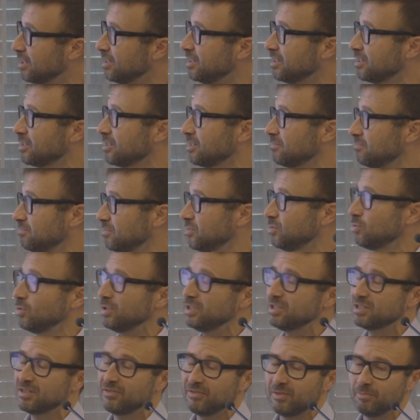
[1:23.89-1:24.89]
it's
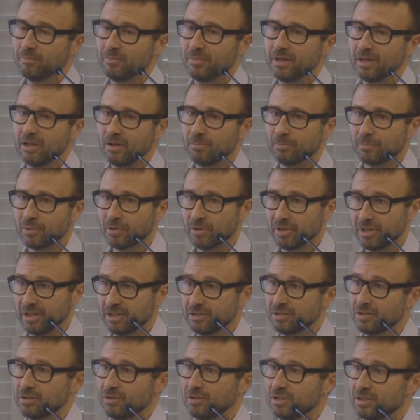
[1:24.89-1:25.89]
27 million
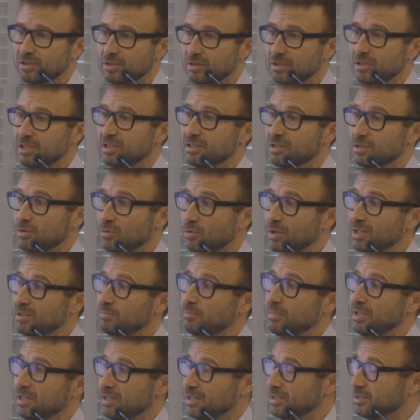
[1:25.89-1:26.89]
project, so it's quite
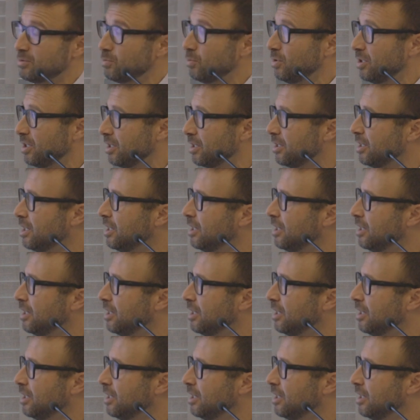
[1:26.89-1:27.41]
big as well.